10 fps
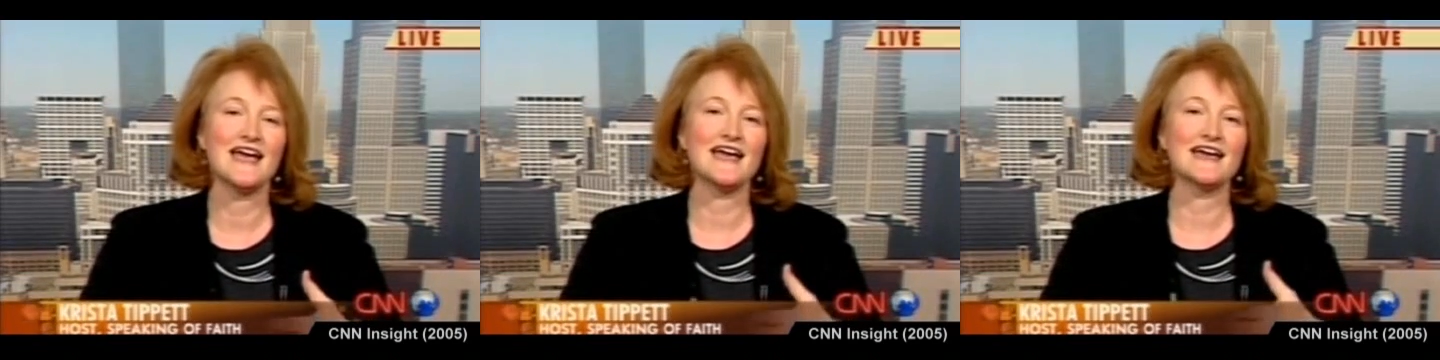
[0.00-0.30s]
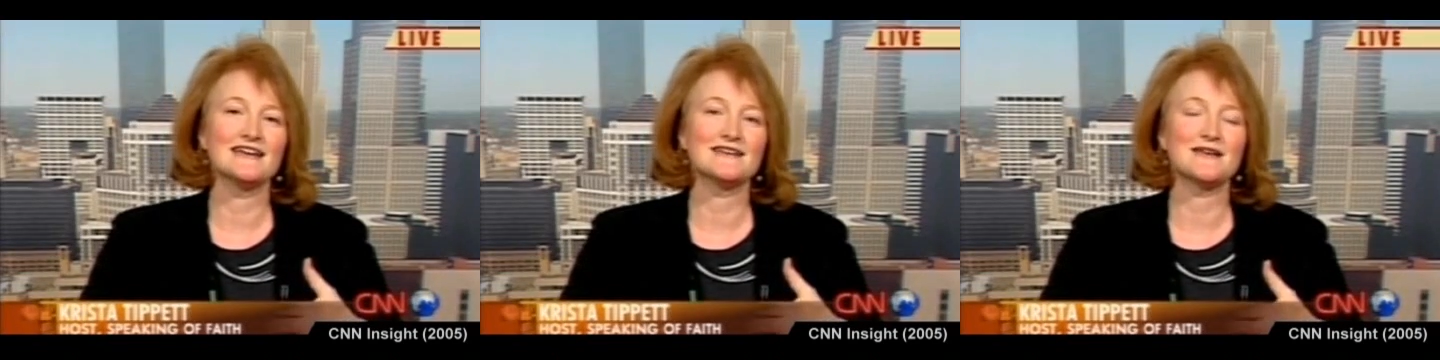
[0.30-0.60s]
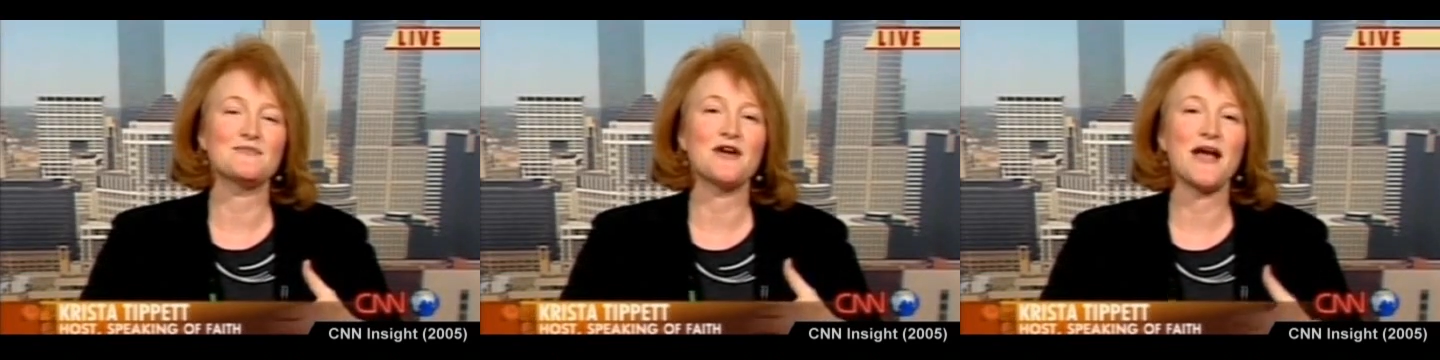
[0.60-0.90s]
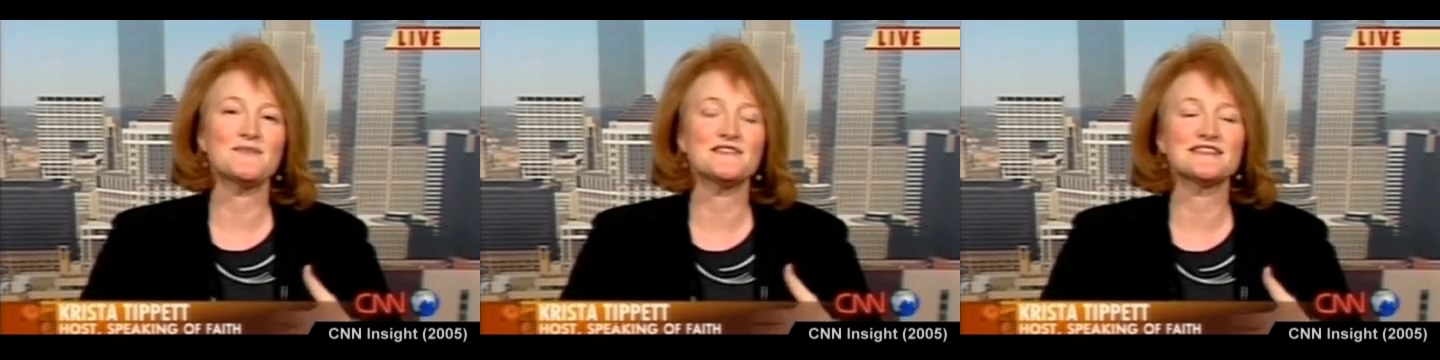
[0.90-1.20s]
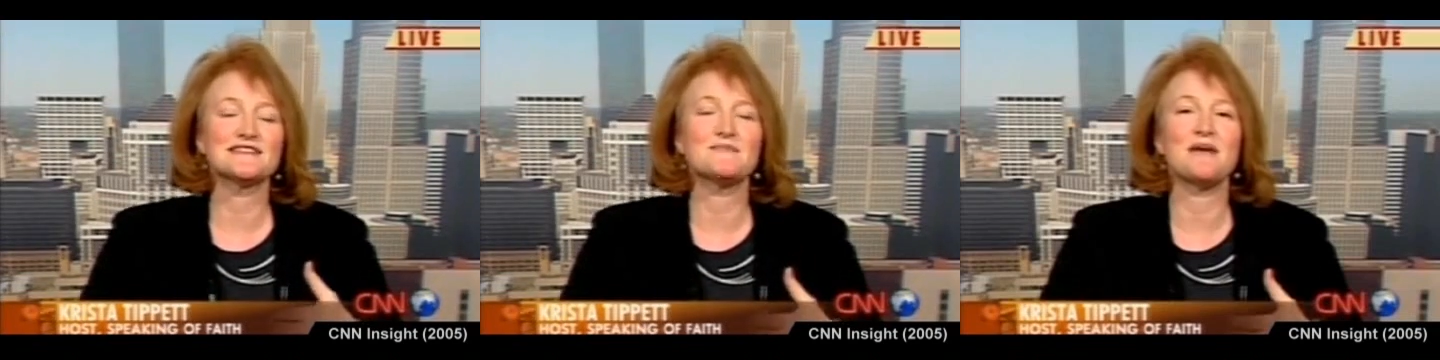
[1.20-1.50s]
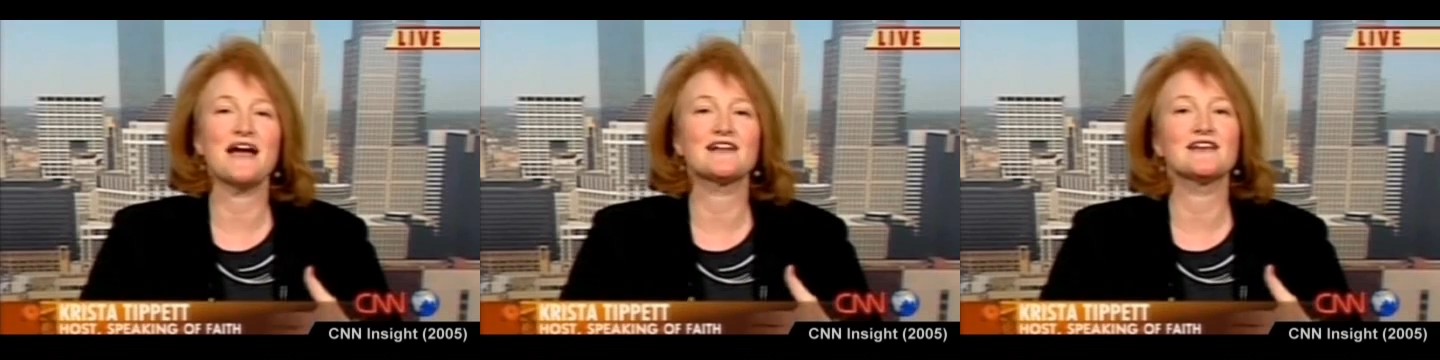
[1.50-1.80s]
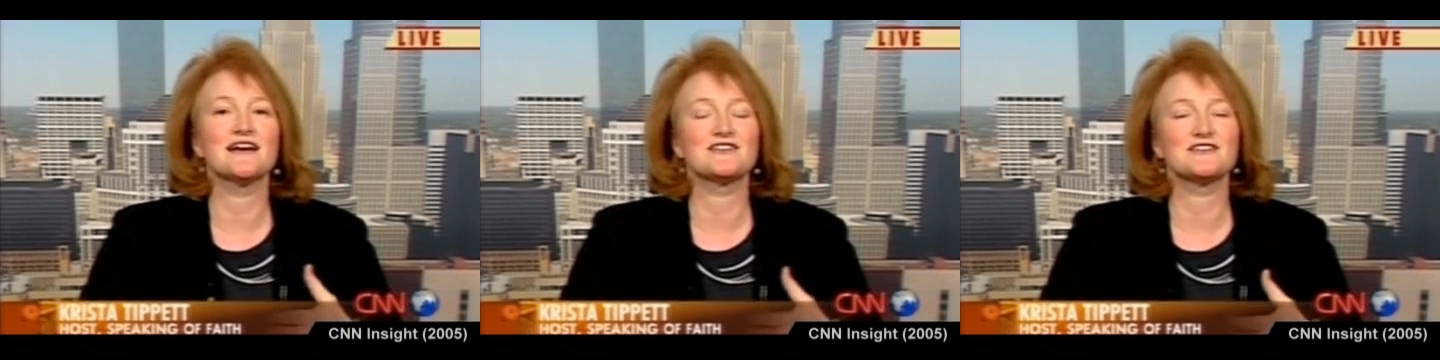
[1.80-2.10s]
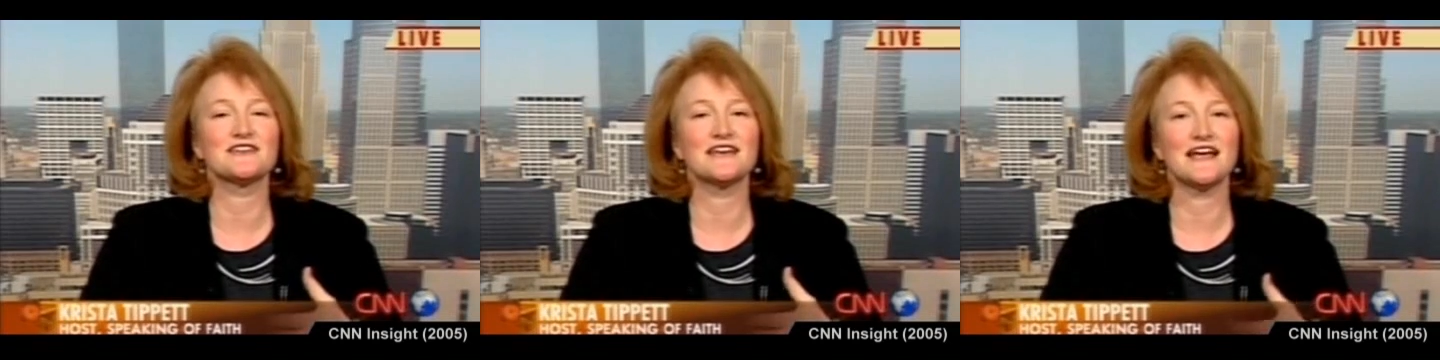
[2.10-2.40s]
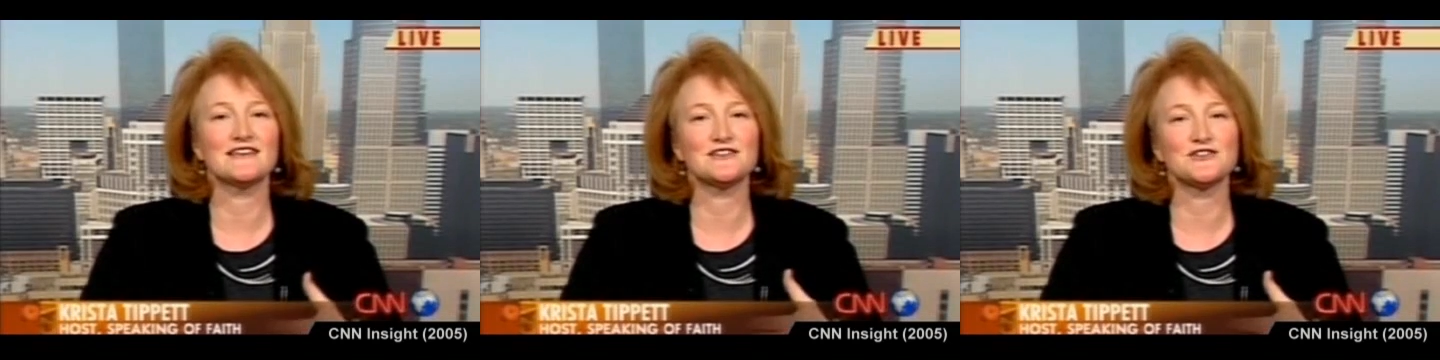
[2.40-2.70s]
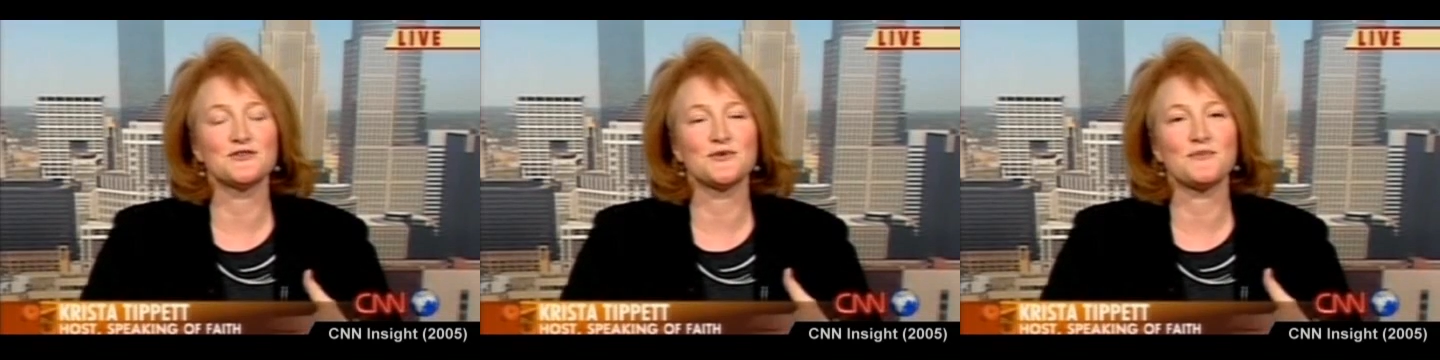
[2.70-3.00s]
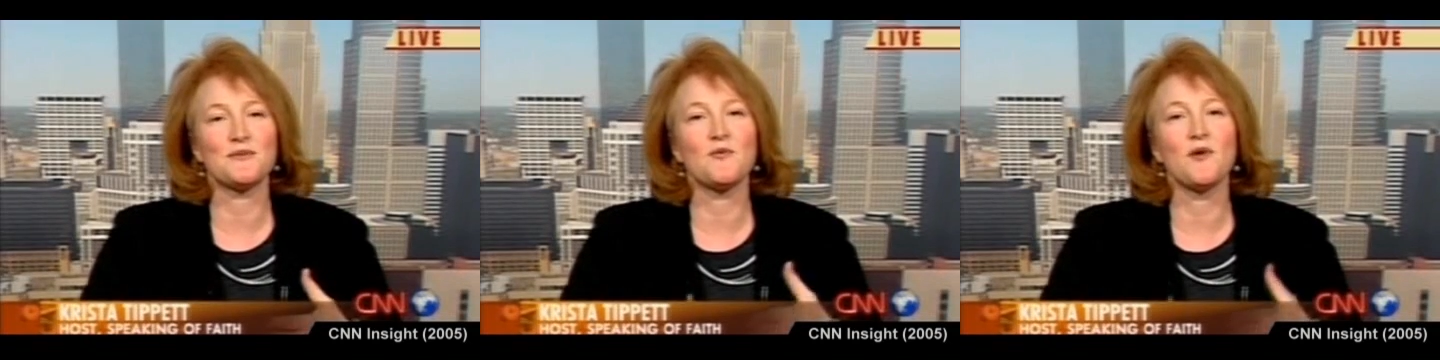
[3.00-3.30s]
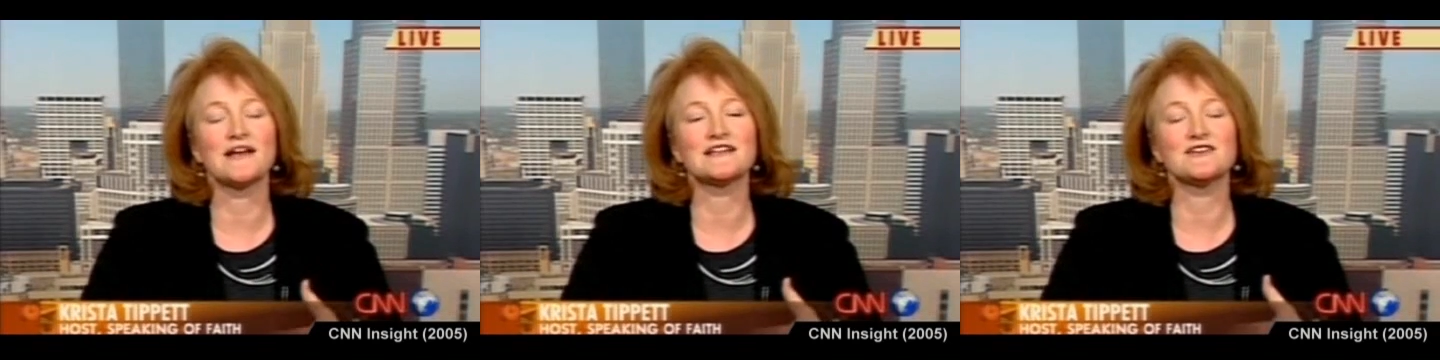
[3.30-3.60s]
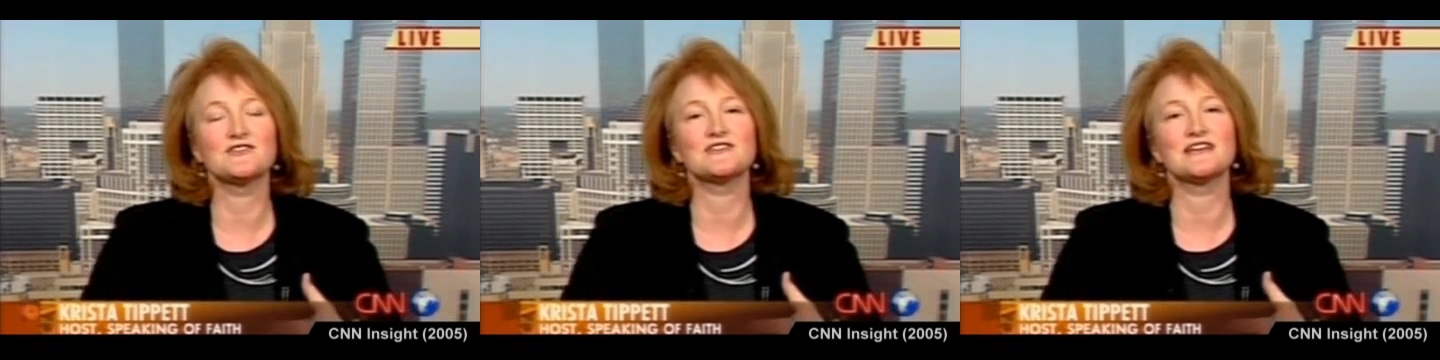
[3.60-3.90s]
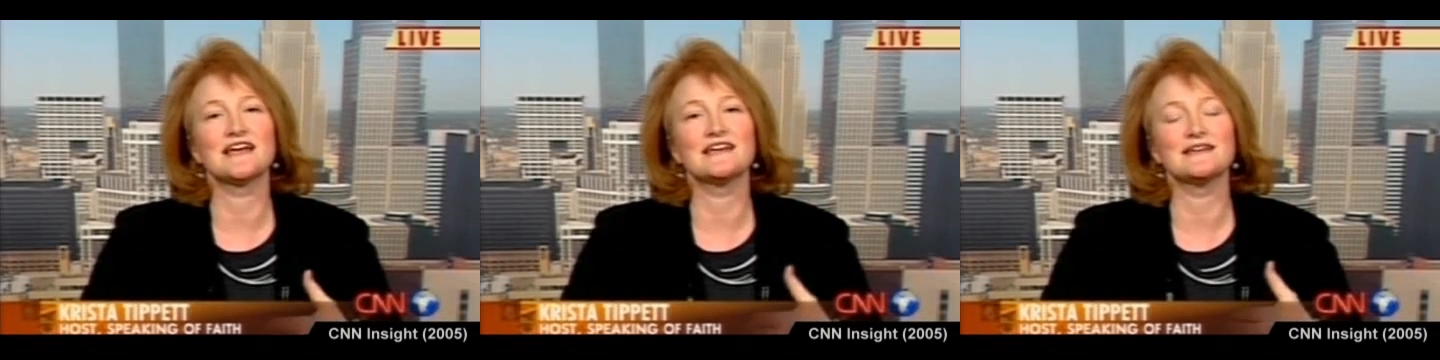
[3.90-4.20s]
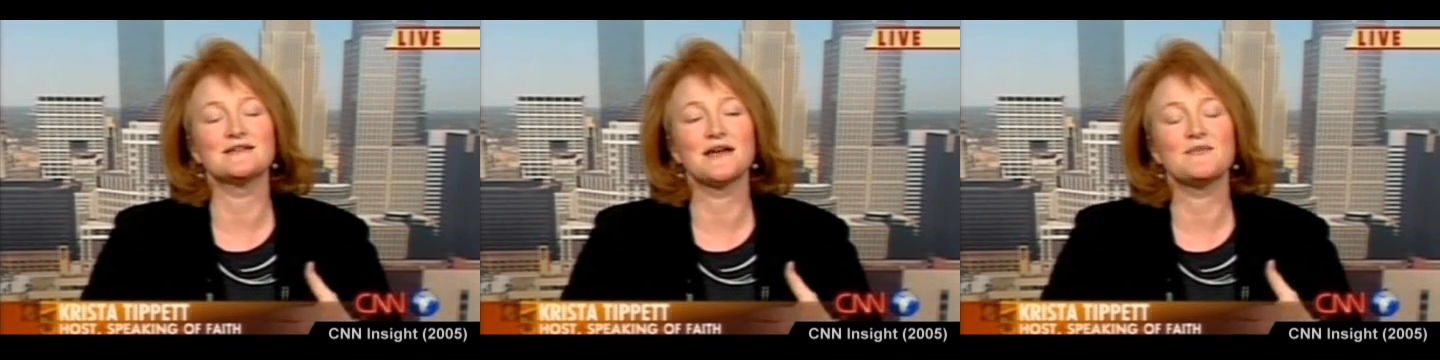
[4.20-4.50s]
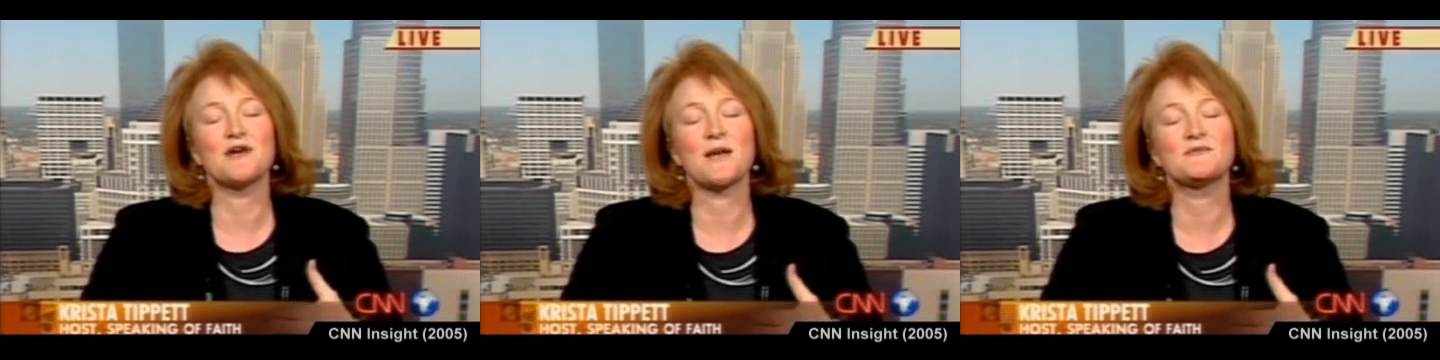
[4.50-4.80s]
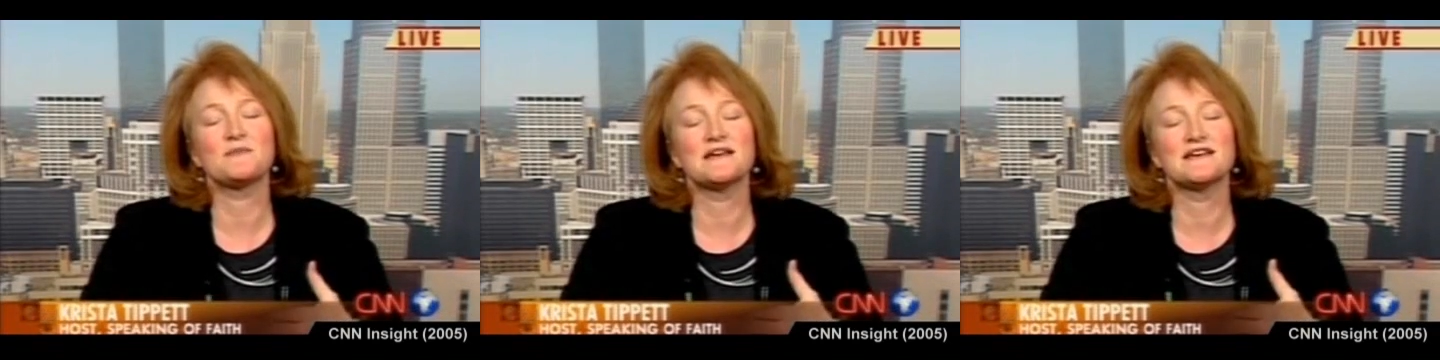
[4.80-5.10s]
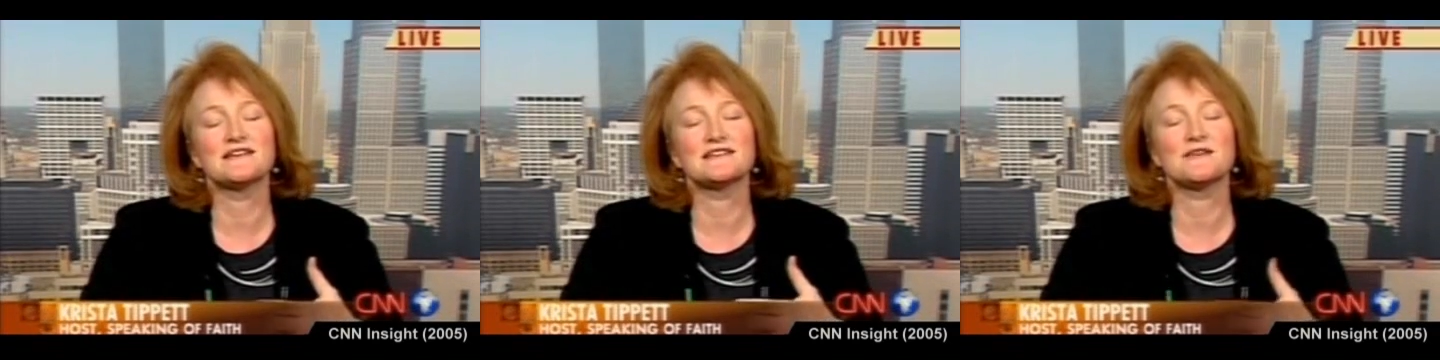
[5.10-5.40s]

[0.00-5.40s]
And perhaps this is a backlash that has to do with people wanting to understand and perhaps being